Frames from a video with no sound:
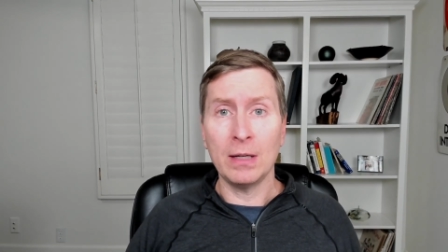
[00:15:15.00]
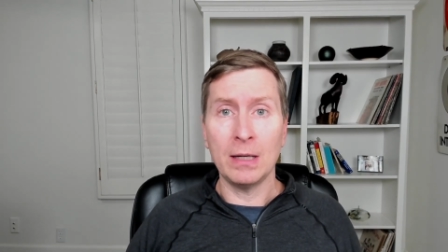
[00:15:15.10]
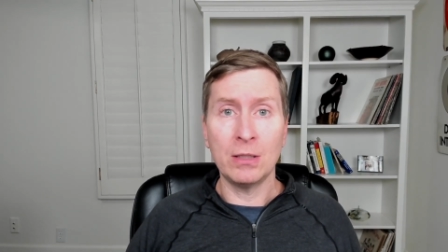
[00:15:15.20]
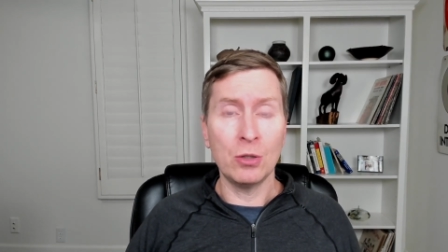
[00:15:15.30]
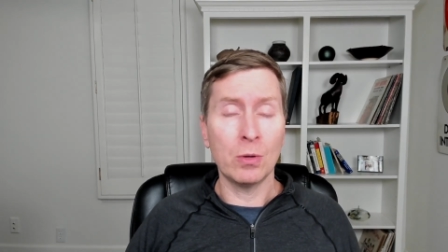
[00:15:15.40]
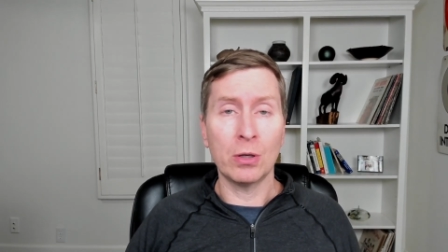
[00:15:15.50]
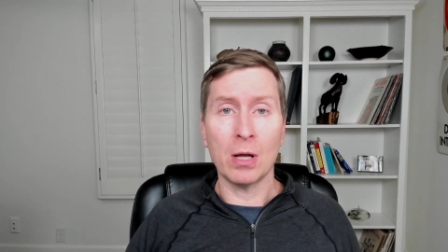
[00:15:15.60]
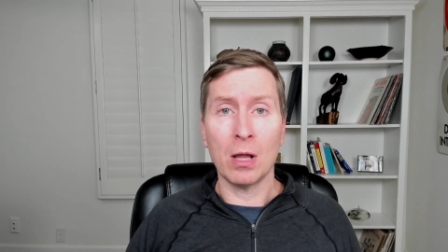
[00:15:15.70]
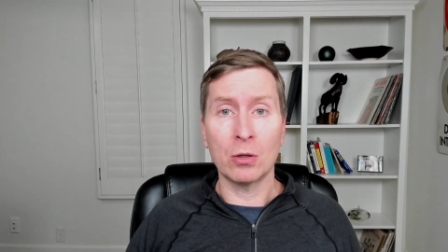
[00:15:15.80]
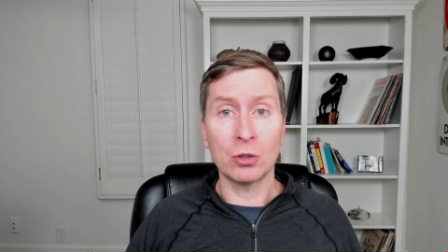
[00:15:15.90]

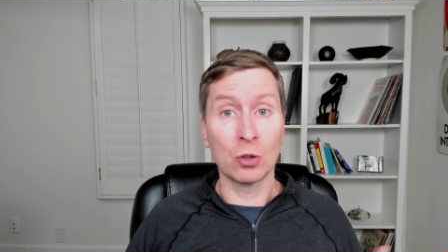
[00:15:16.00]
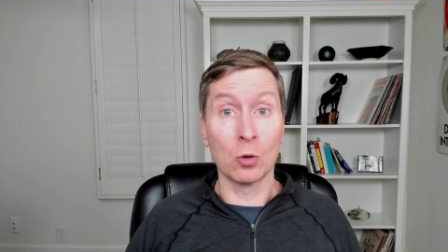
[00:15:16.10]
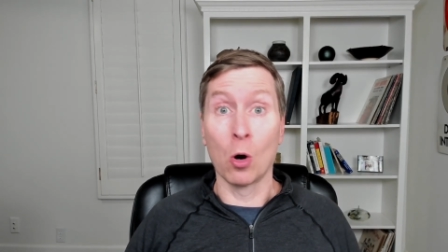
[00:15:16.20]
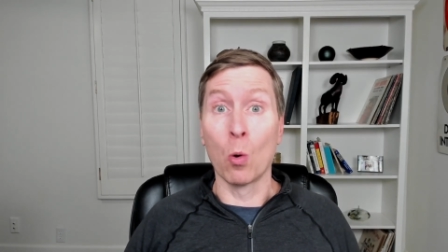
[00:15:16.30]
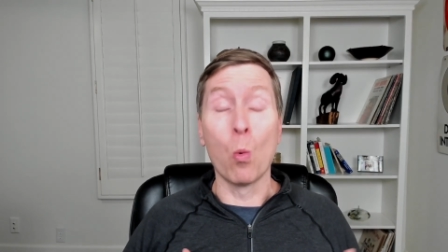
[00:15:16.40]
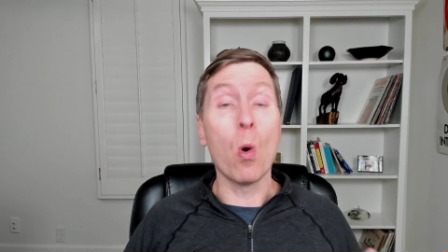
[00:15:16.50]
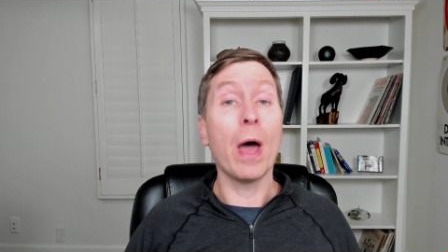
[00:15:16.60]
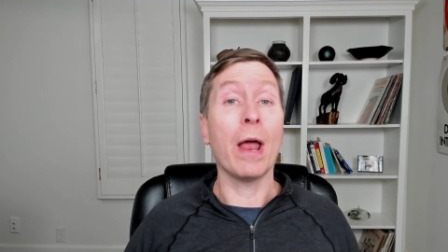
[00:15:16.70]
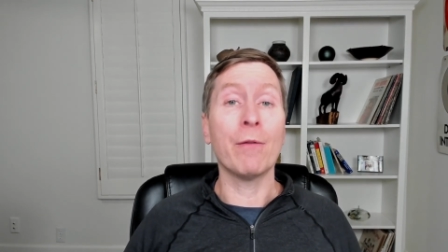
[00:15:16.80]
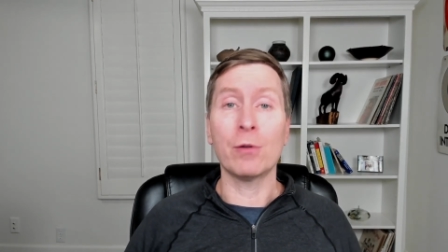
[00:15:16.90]
$200 or
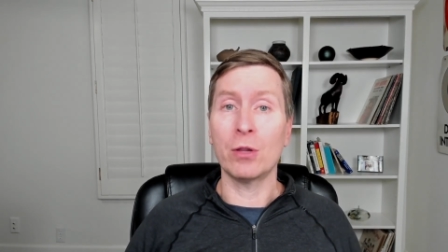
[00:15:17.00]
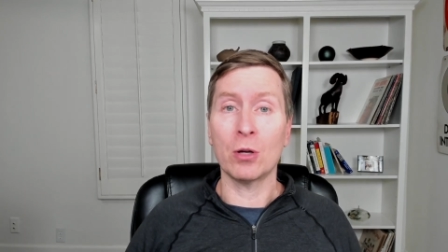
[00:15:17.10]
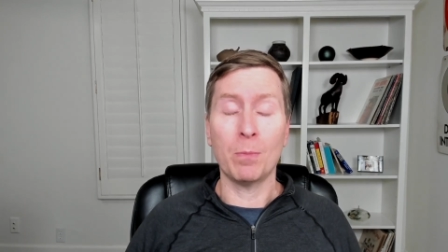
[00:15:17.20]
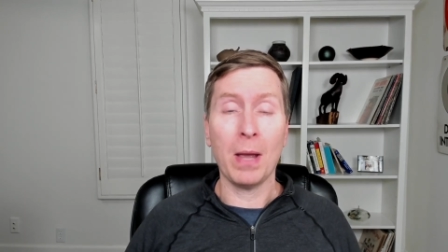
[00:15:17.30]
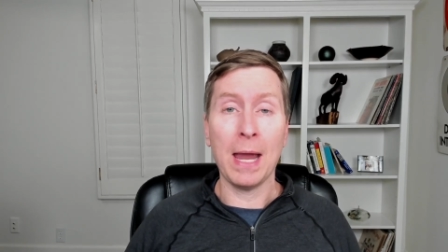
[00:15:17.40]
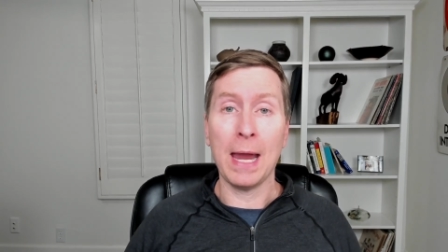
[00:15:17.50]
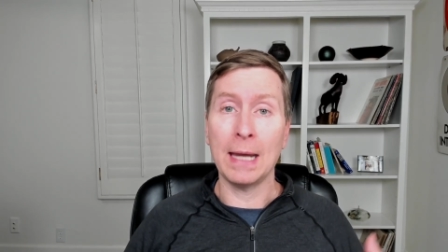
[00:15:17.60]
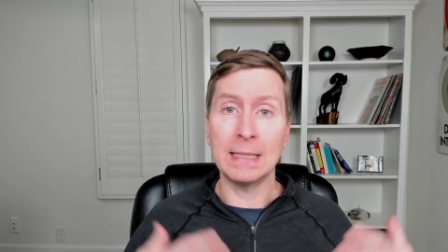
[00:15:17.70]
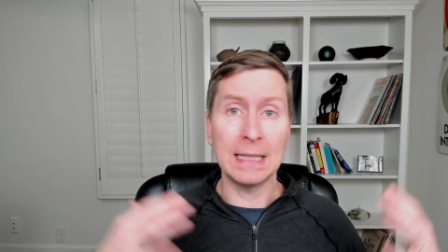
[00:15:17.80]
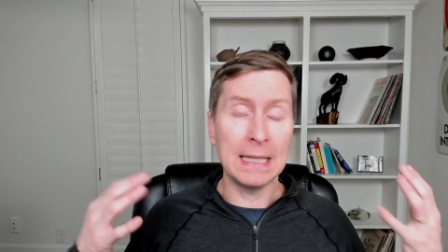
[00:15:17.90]
whatever they're
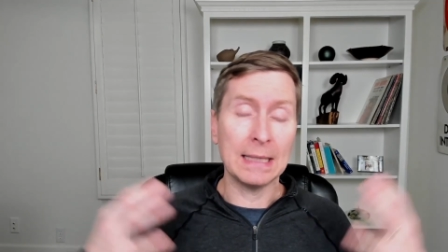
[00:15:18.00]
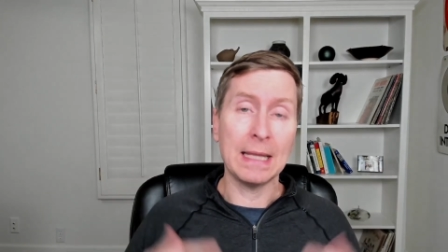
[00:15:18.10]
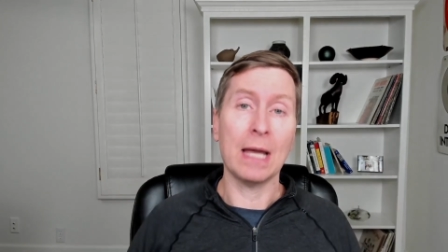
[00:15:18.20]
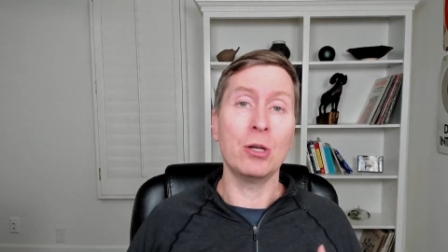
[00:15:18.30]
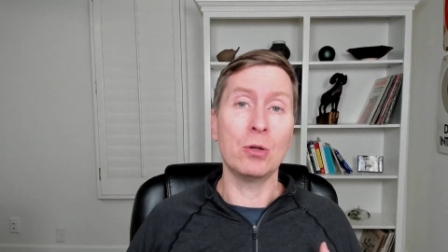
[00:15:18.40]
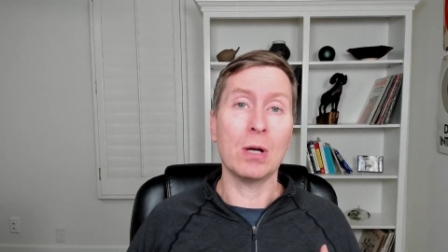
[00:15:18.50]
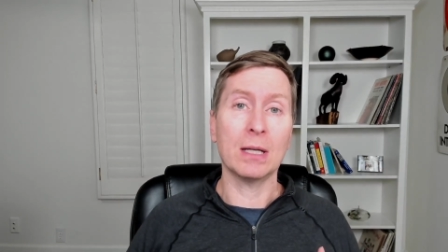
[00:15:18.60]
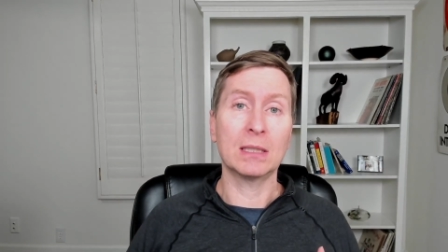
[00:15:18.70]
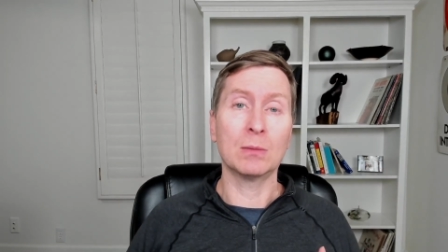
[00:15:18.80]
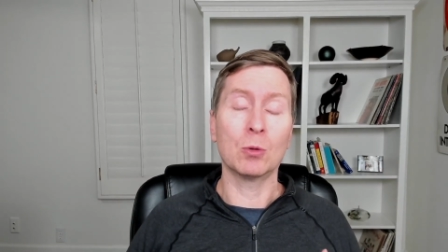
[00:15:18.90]
paying to get that new
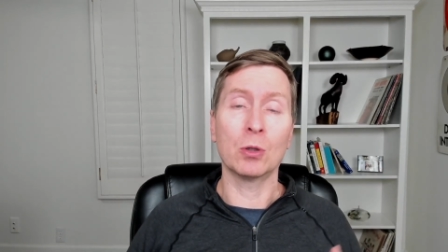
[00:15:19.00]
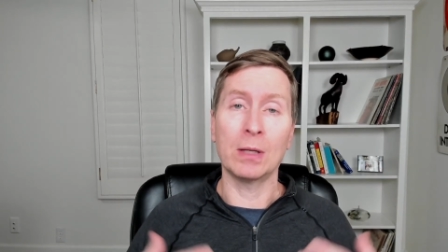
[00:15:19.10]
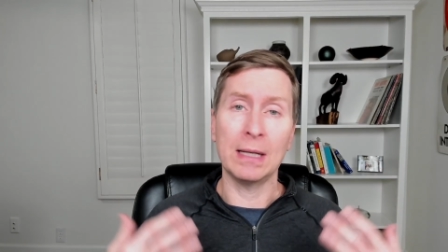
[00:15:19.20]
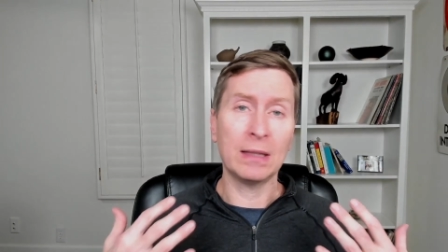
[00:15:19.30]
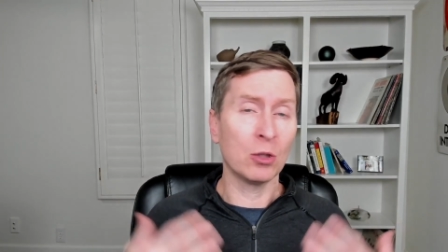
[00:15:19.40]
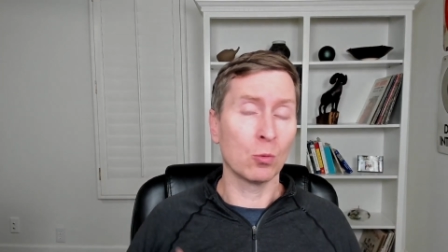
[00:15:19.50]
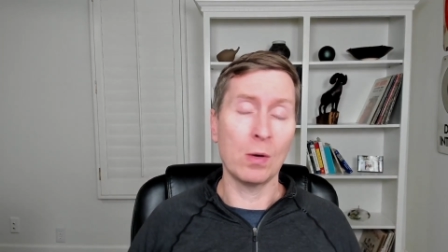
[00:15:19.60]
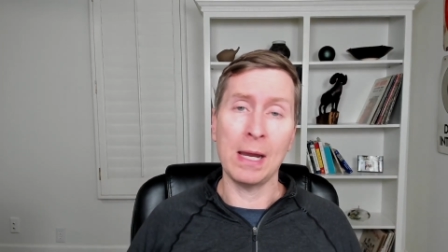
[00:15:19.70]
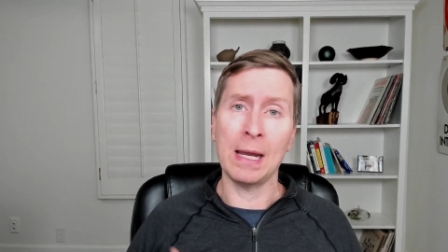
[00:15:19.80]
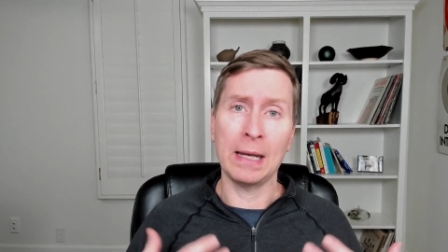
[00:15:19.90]
customer and get the
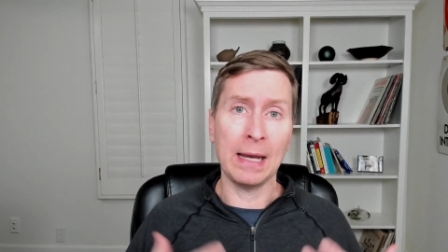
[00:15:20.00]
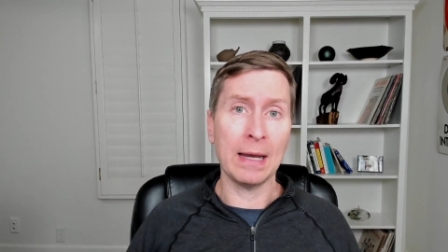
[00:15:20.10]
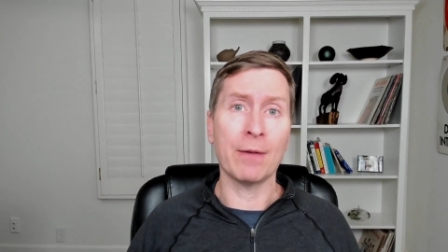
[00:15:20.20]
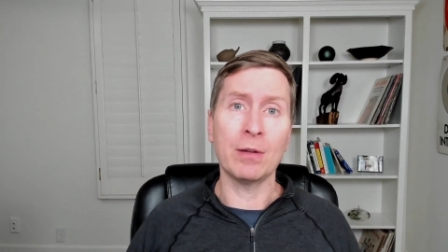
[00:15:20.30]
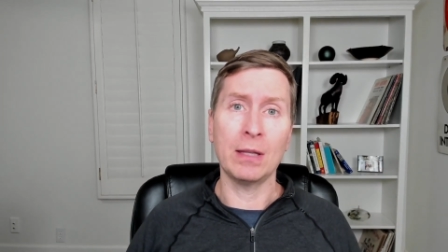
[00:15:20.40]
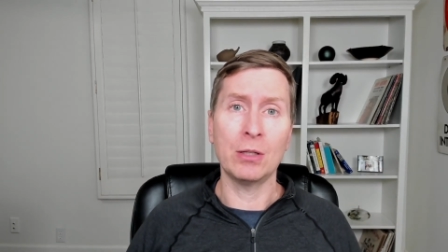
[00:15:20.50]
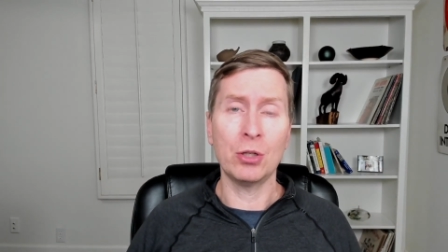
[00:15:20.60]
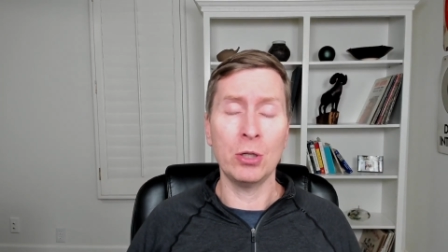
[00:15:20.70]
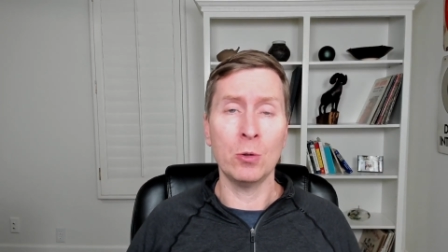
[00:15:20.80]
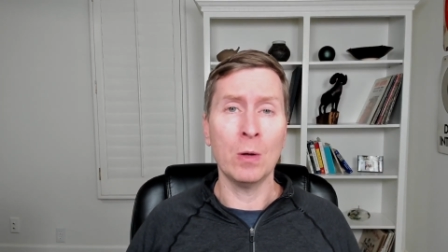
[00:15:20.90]
ring and get everything
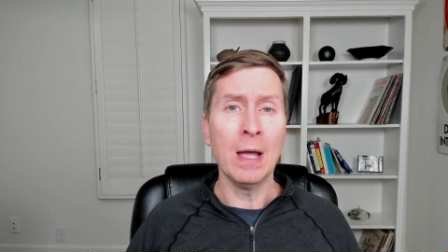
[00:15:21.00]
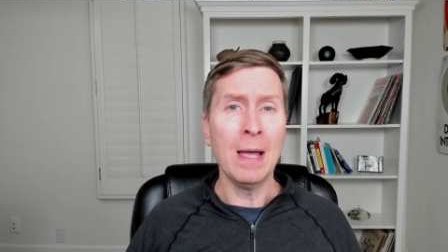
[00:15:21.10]
to you